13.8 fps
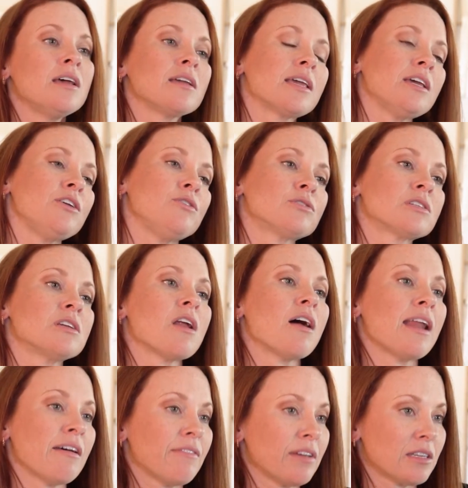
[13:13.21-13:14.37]
get used to not
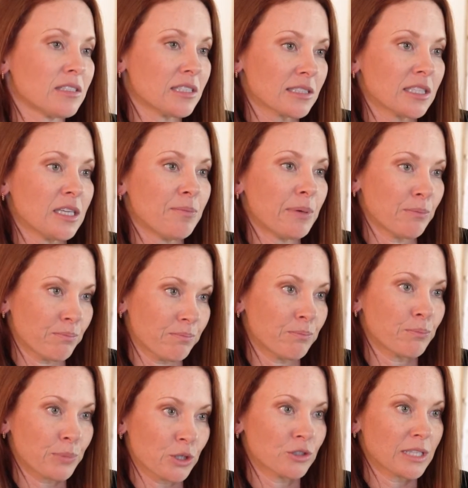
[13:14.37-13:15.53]
having to sleep in
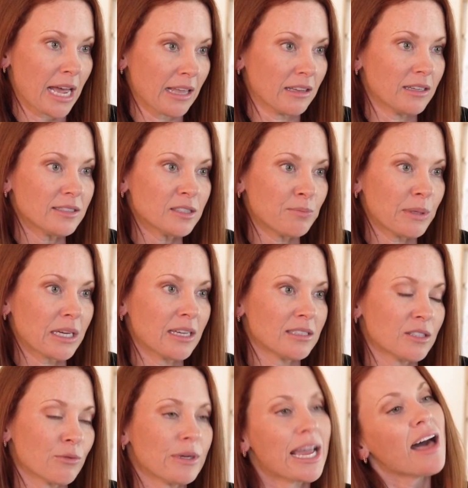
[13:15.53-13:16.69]
pure silence. Because
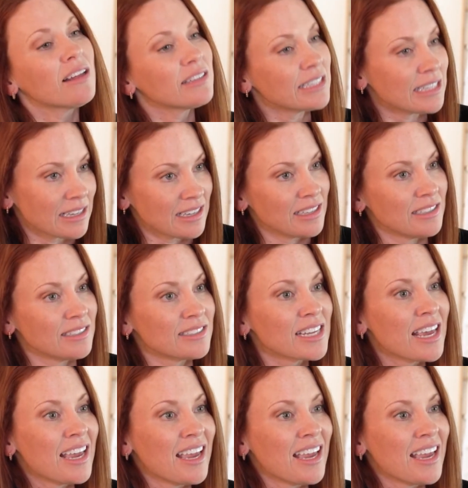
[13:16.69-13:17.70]
the reality is